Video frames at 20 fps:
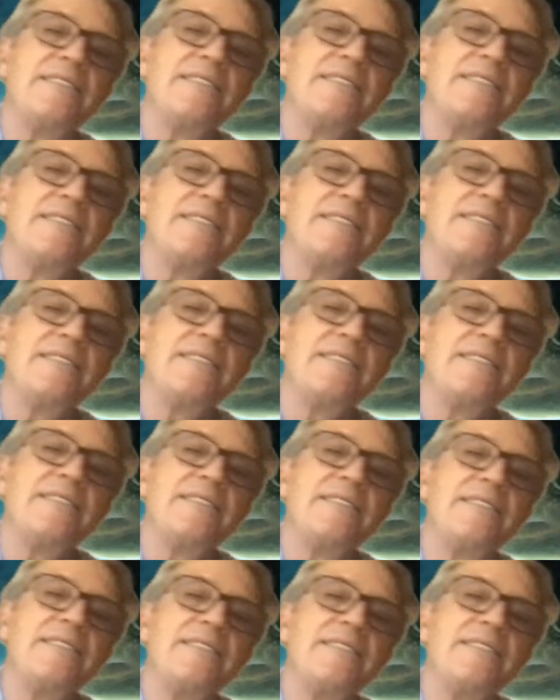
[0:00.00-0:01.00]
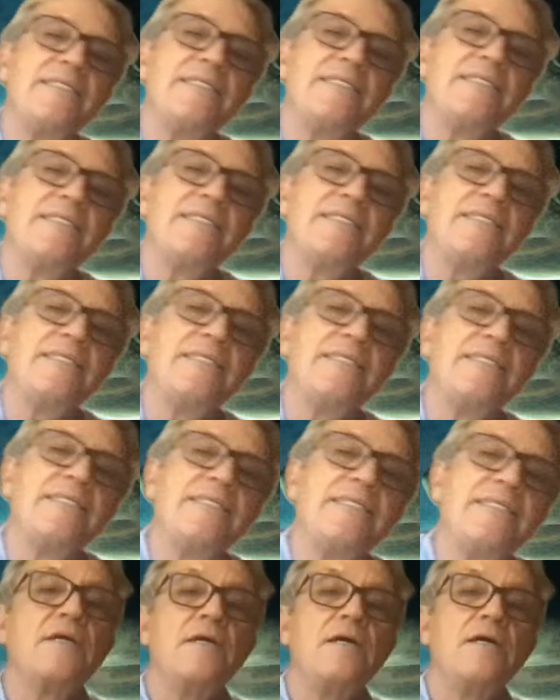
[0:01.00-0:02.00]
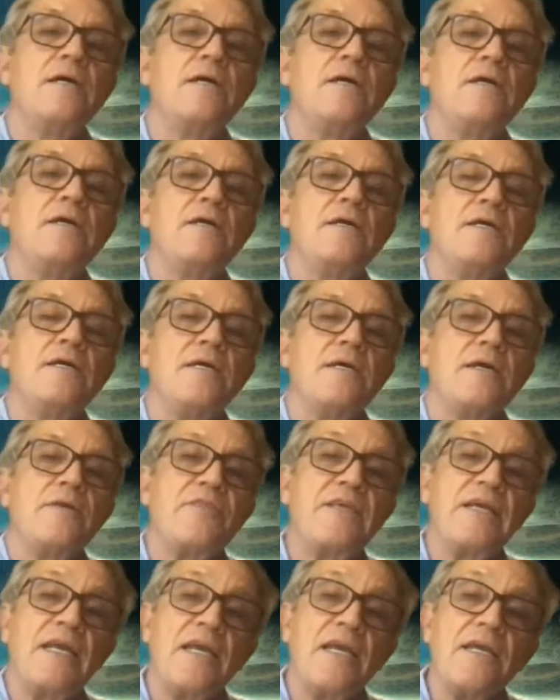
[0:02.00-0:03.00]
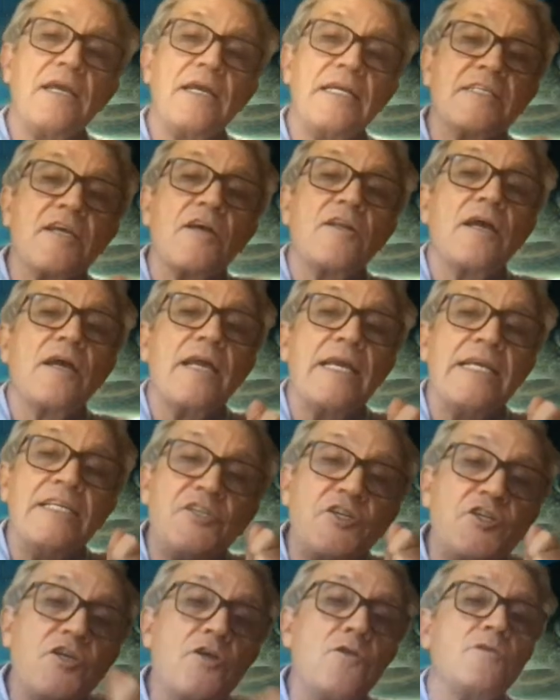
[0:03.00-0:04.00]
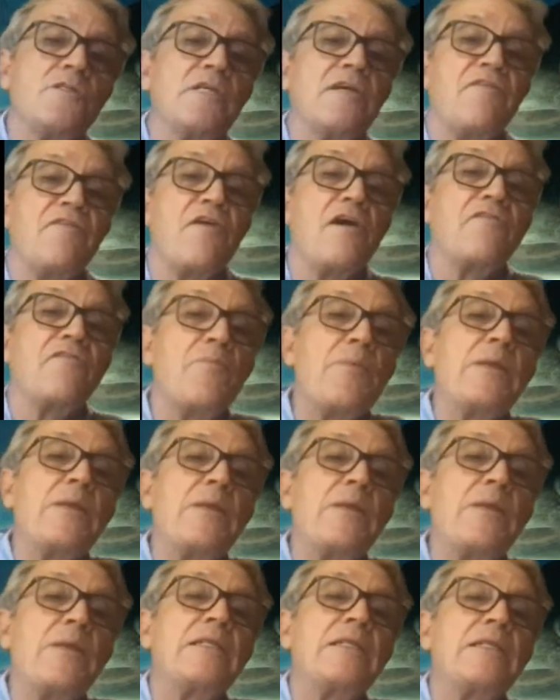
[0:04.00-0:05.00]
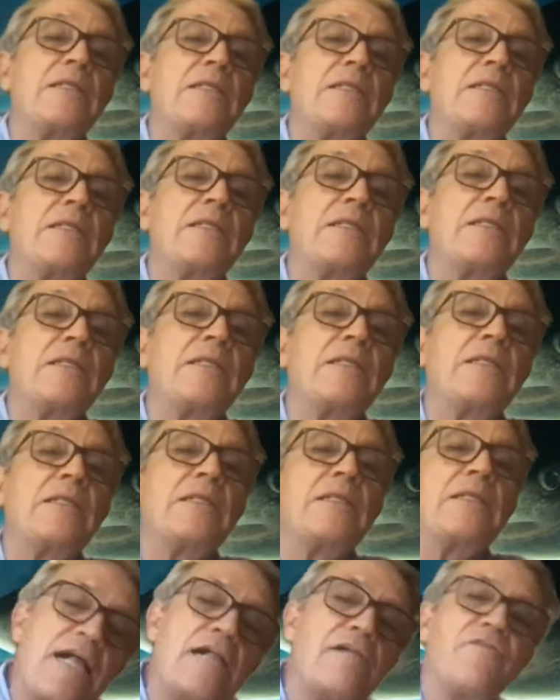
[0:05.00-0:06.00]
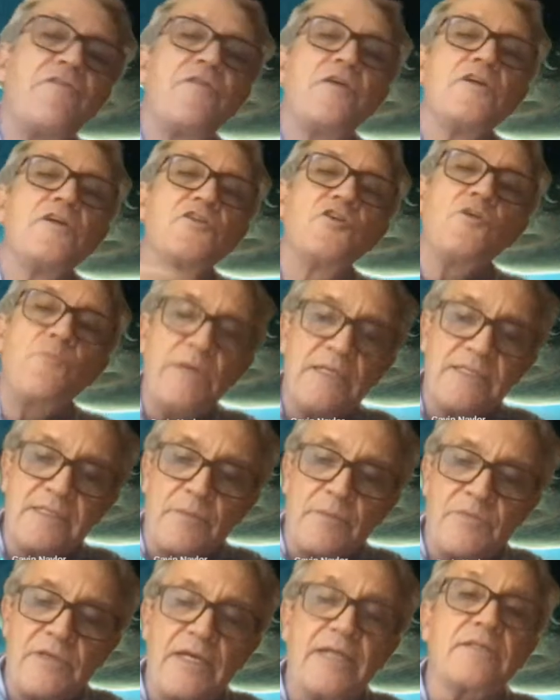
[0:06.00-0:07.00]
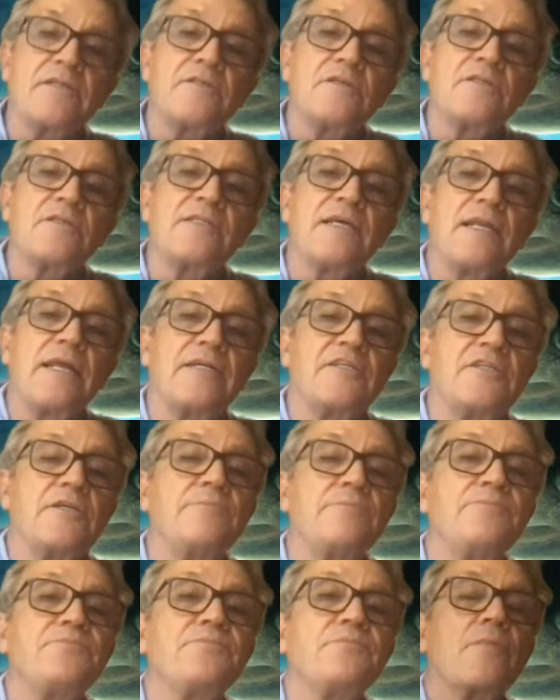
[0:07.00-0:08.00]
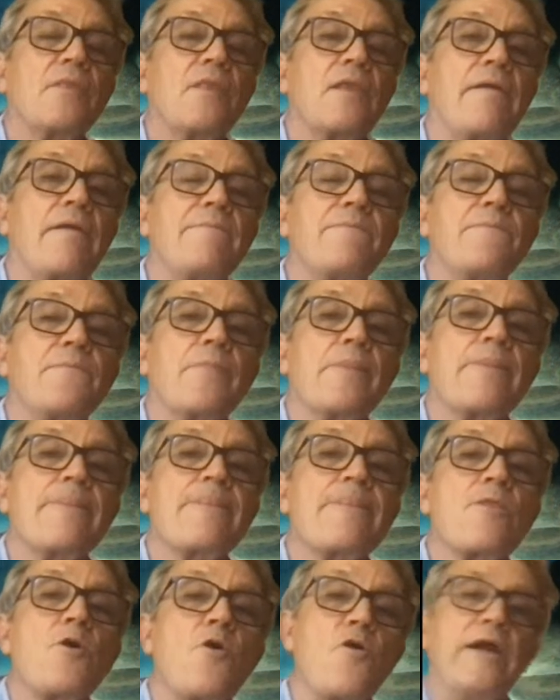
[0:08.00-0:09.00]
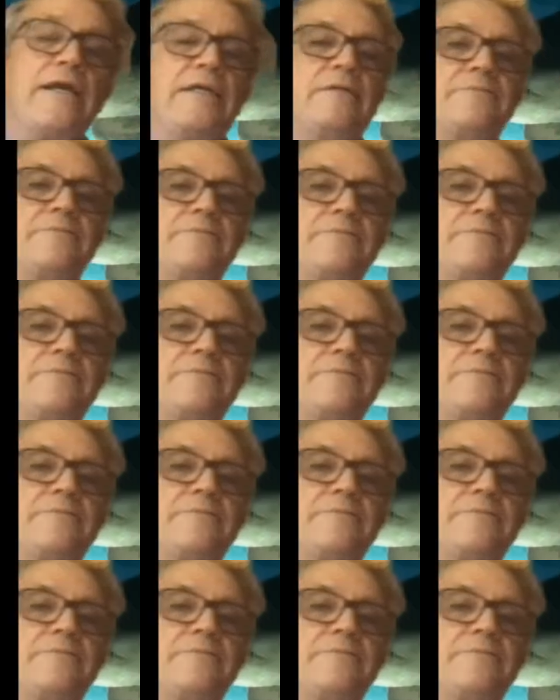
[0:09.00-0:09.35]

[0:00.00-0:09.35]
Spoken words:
to evolve, this robustness, is going to induce evolvability. So it itself should be subject to selection. All right.